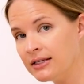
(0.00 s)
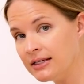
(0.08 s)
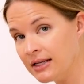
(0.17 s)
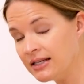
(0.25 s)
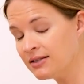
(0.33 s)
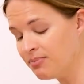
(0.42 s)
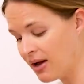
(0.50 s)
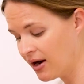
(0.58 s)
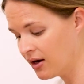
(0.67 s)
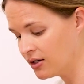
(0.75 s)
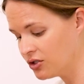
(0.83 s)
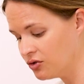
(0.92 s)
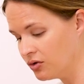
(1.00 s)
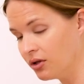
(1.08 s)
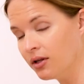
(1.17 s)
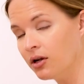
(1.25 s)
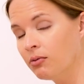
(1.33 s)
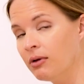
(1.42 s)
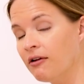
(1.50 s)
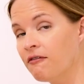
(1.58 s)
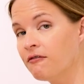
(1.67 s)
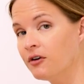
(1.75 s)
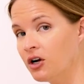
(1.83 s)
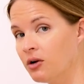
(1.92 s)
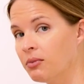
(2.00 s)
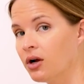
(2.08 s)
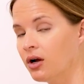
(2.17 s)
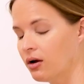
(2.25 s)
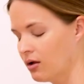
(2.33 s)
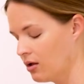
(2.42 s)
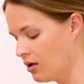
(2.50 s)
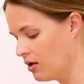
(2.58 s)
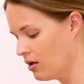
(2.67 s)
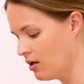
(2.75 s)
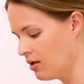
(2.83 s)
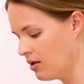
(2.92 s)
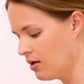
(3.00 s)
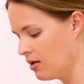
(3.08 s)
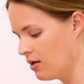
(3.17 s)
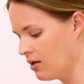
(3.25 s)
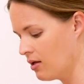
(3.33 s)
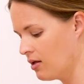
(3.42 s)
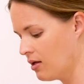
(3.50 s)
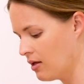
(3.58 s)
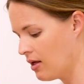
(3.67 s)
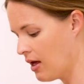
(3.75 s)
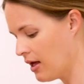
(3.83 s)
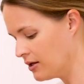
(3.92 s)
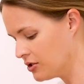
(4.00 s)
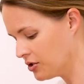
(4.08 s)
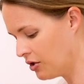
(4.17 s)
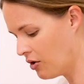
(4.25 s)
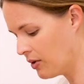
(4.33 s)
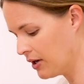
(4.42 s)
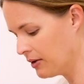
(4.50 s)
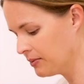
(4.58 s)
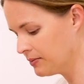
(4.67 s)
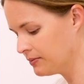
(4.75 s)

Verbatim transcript: it is better to do a little bit firmer and slower.